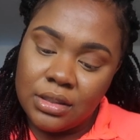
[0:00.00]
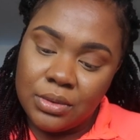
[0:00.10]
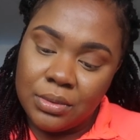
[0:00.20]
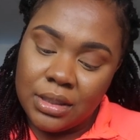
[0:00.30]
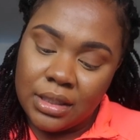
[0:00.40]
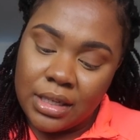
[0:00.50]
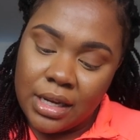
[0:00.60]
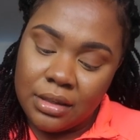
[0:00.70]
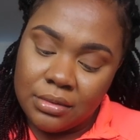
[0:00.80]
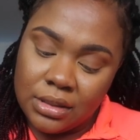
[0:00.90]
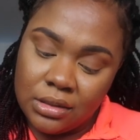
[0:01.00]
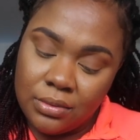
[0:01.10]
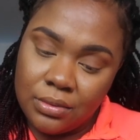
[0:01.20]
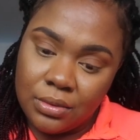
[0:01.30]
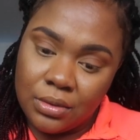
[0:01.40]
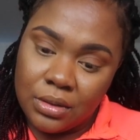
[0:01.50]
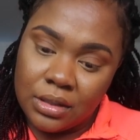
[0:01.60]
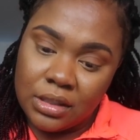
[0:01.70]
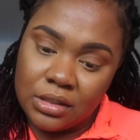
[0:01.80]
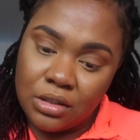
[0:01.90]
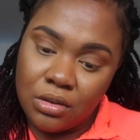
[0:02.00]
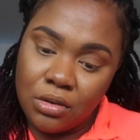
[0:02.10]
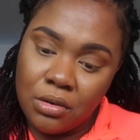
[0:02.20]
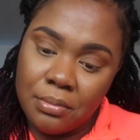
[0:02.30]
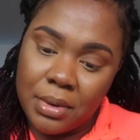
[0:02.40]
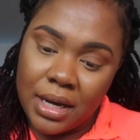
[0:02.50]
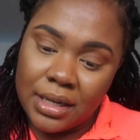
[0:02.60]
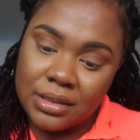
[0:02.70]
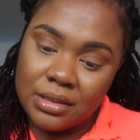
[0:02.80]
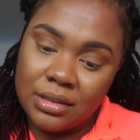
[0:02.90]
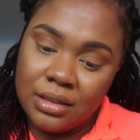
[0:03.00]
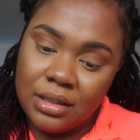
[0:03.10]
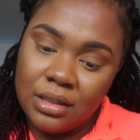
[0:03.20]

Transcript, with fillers: twenty calories for this whole box.